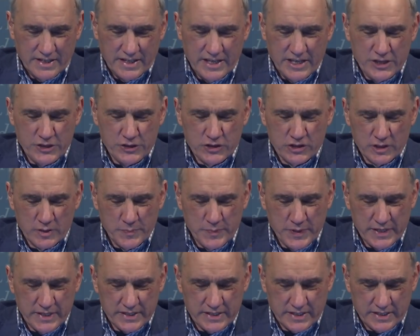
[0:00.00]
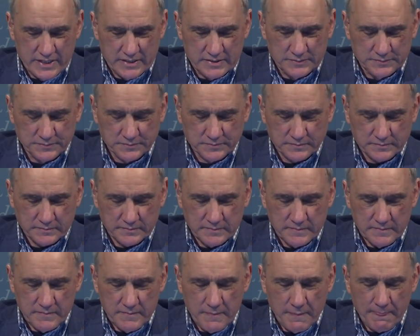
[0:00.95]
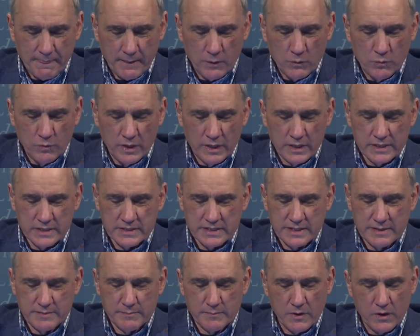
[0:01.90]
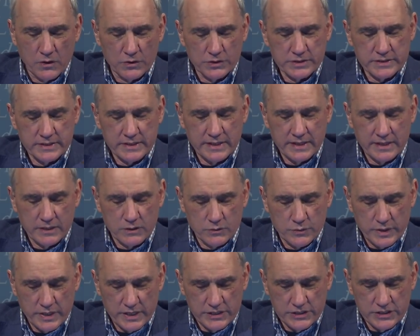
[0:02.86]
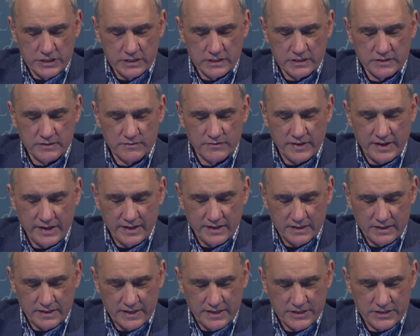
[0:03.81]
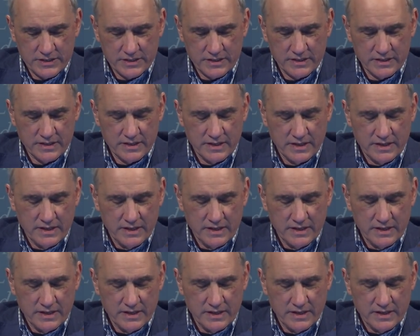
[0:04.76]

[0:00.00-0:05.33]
In your opinion, what is the most egregious violation